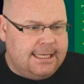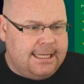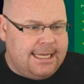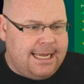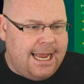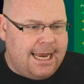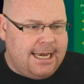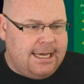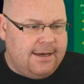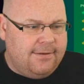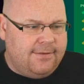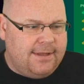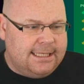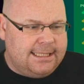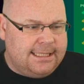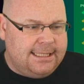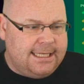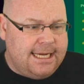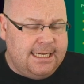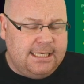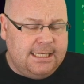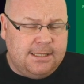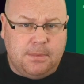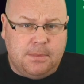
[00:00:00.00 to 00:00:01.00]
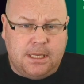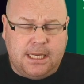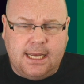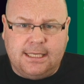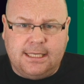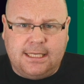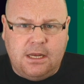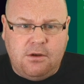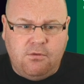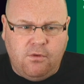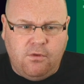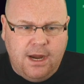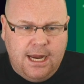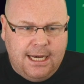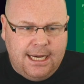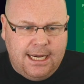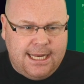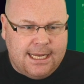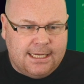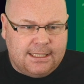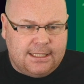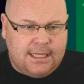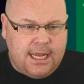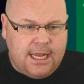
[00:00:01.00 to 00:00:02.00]
to the end of the season because he
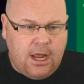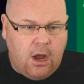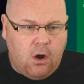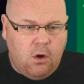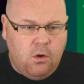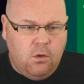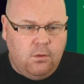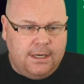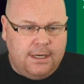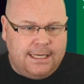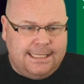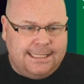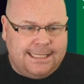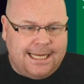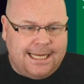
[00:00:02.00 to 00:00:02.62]
really is the only